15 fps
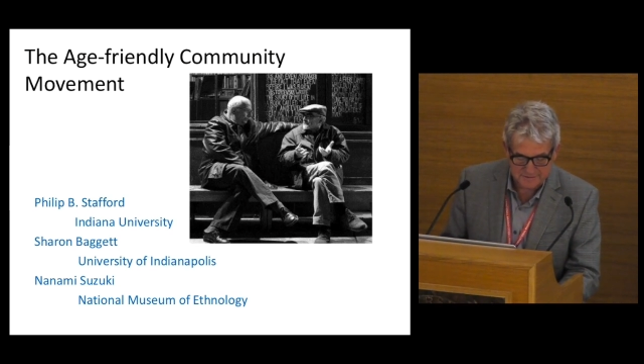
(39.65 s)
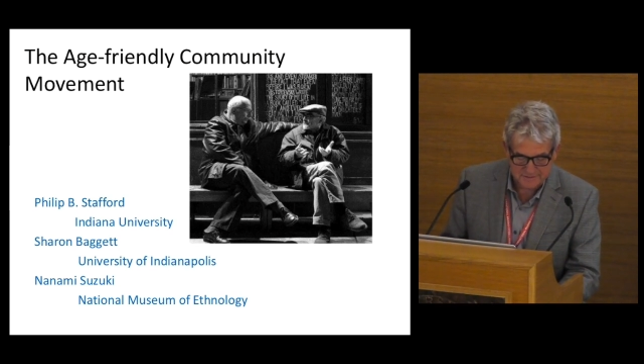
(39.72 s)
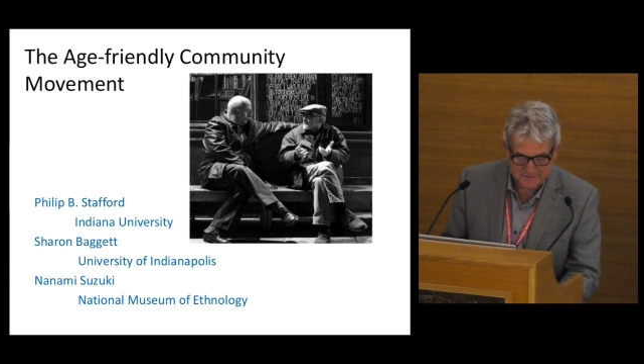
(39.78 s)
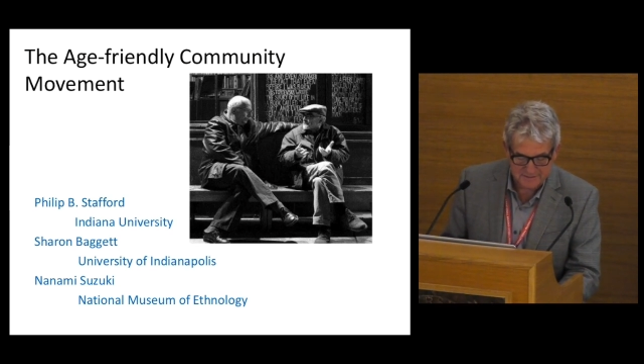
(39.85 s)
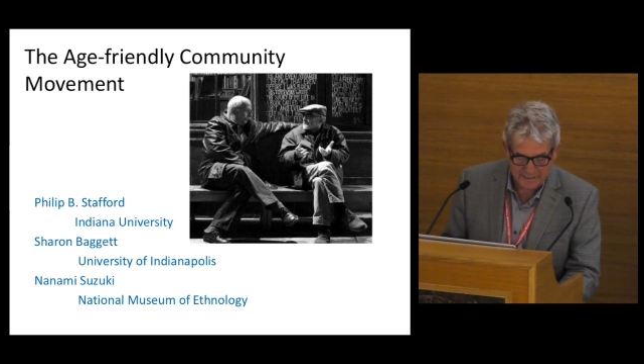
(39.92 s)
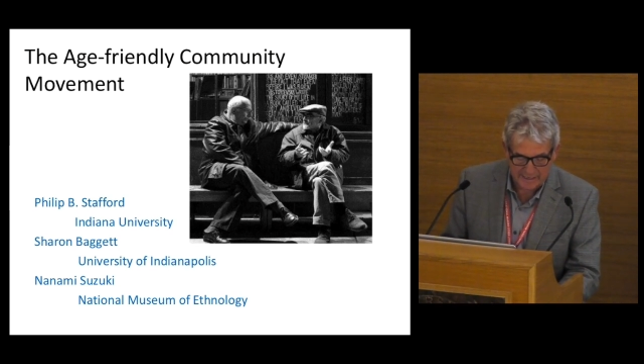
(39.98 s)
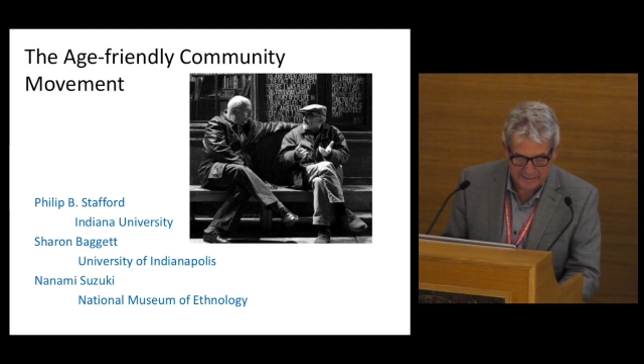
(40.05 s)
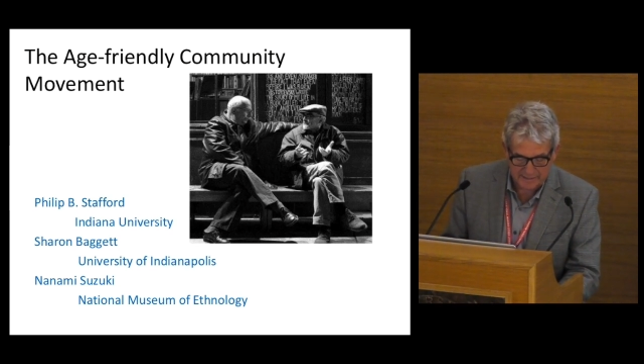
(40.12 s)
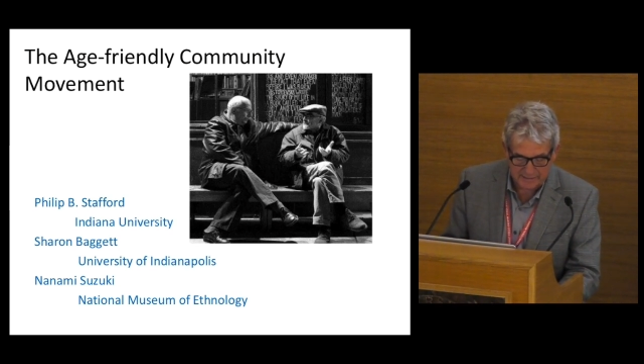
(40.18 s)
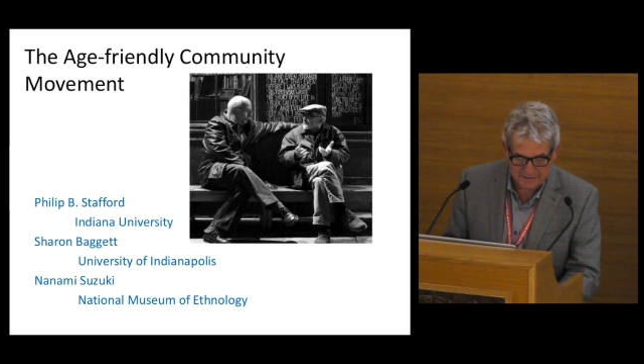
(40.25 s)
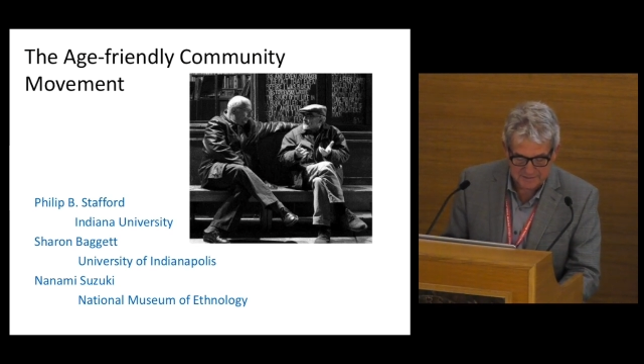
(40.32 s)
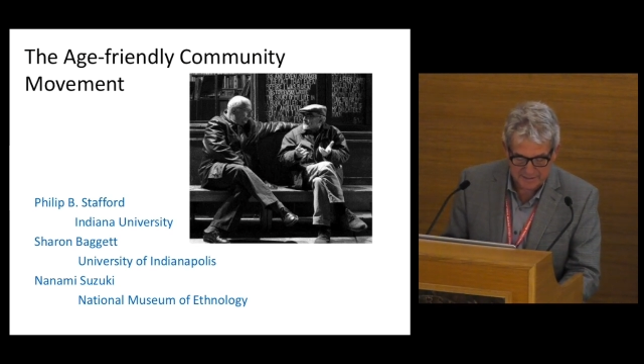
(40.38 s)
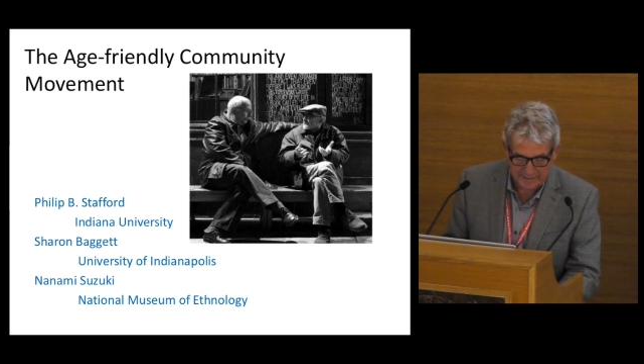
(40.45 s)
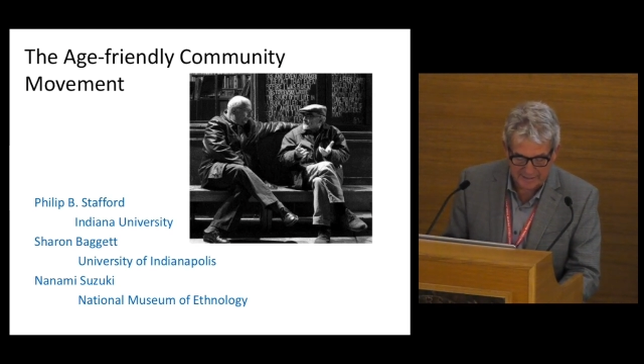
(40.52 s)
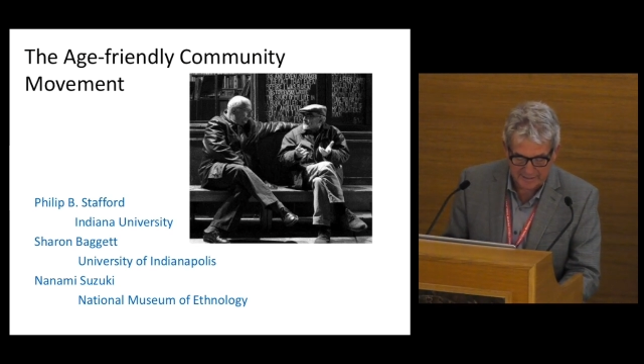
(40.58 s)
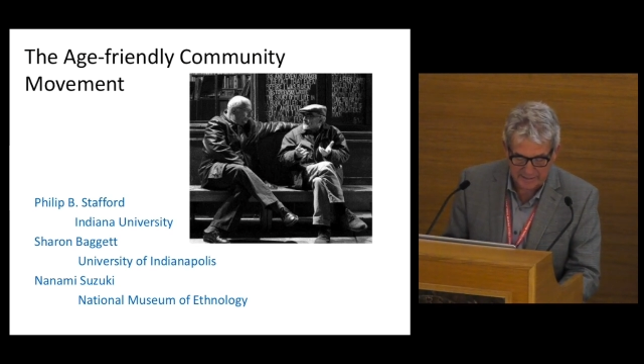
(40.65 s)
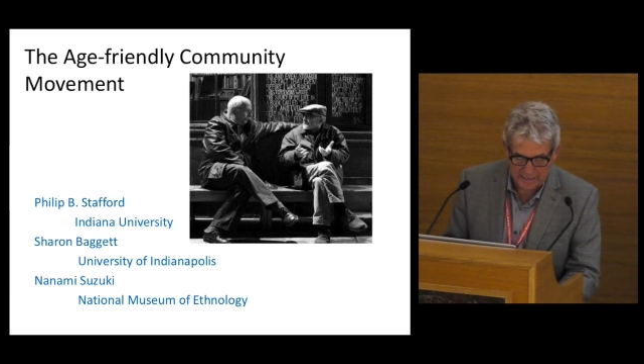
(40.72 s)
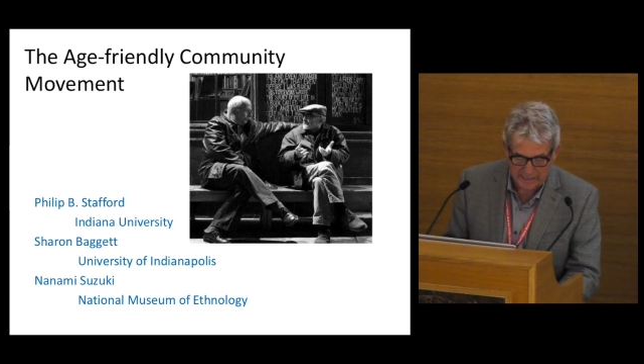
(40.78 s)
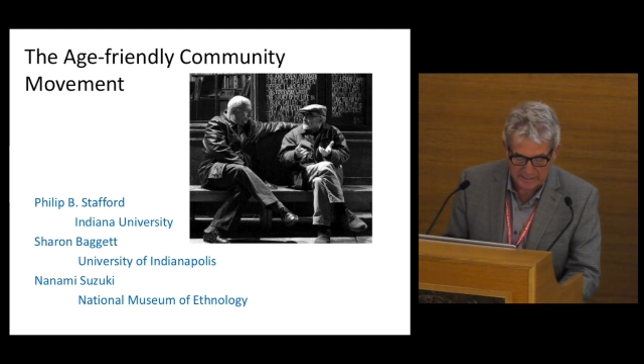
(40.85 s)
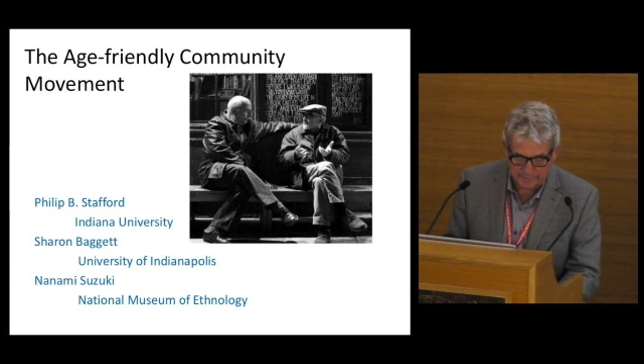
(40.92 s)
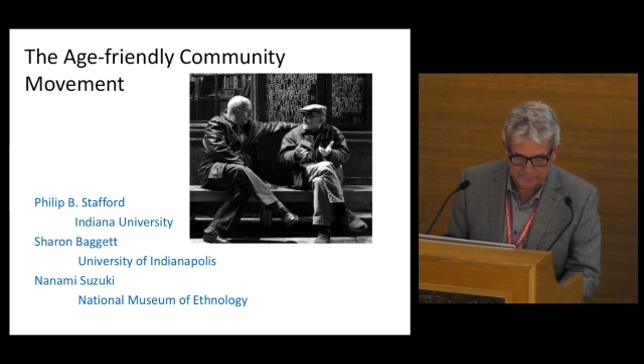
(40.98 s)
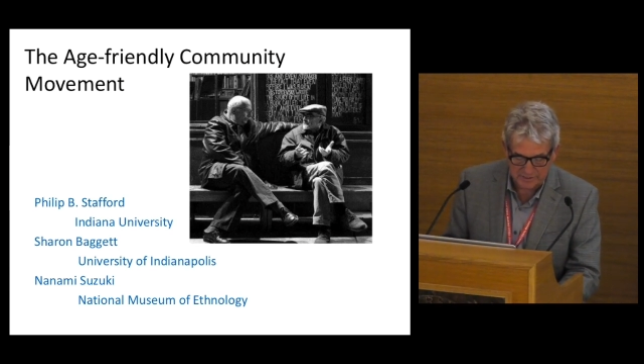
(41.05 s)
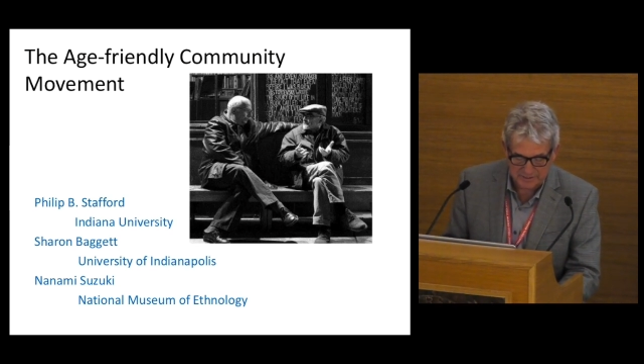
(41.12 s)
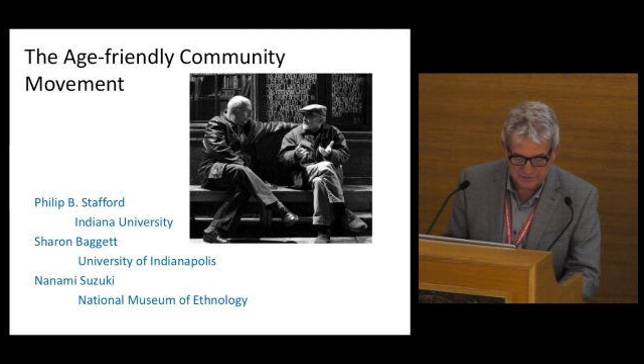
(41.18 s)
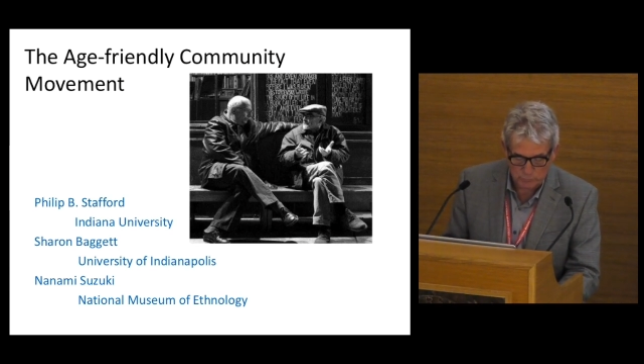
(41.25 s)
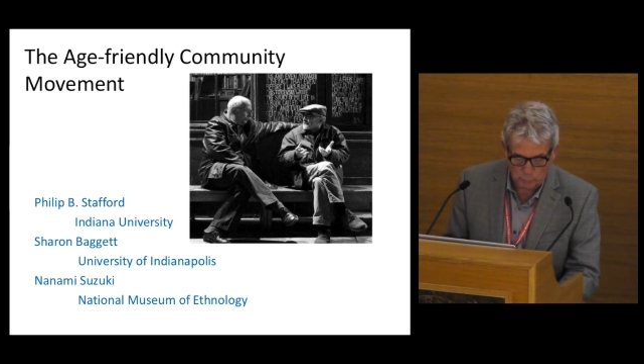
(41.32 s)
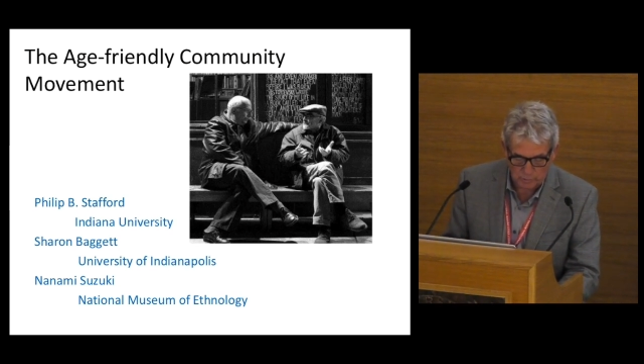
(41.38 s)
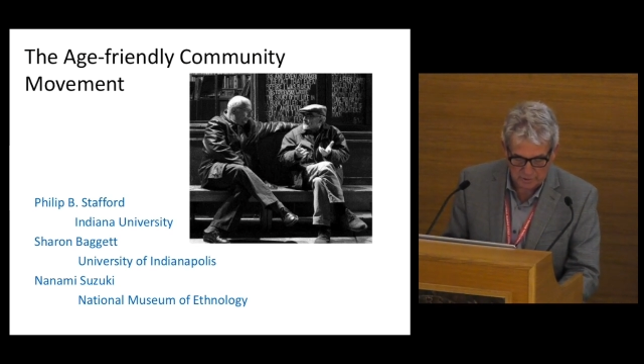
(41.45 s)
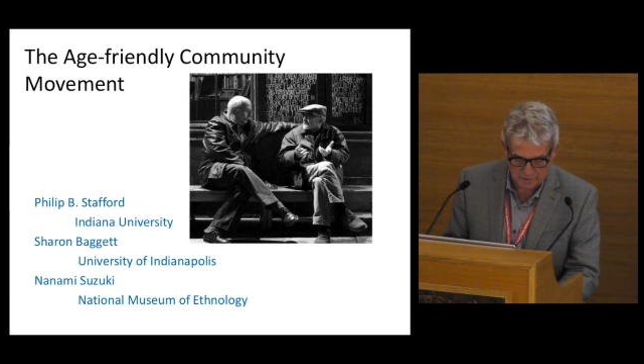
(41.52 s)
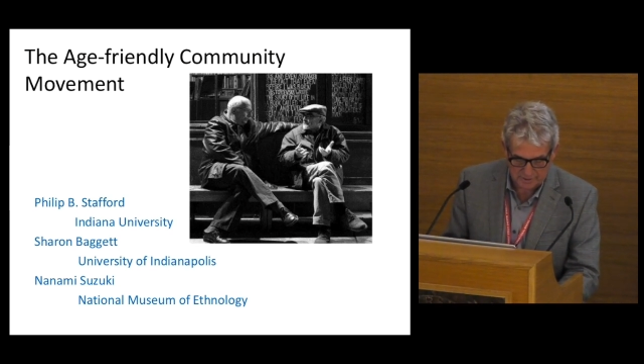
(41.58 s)
societies and economies
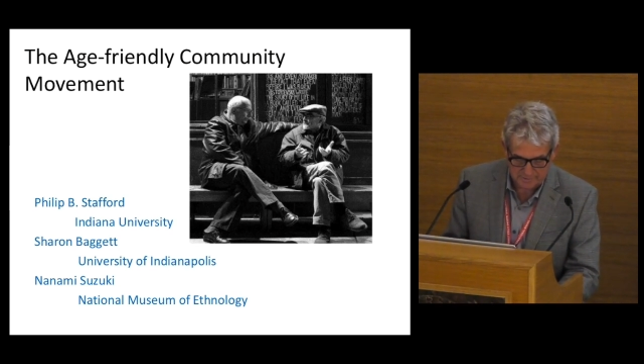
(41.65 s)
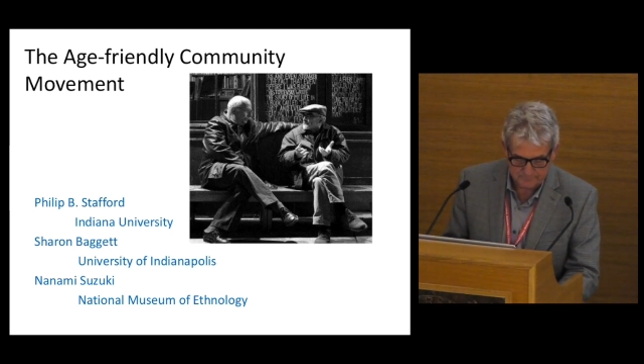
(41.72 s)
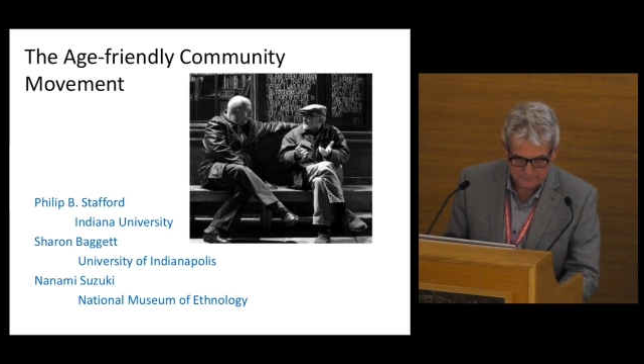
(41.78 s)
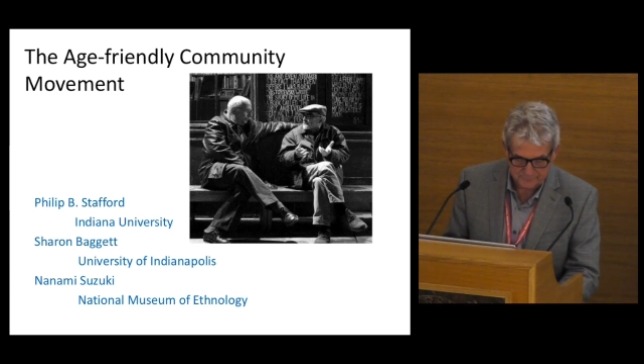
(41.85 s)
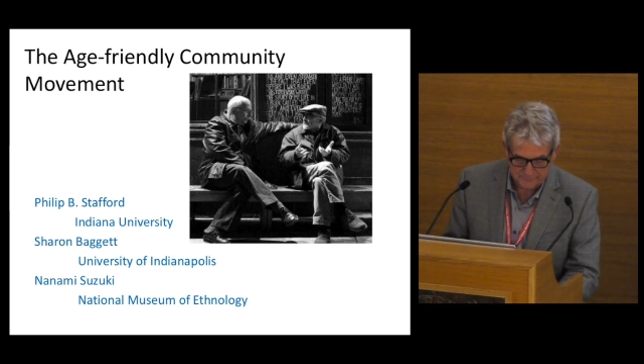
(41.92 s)
work.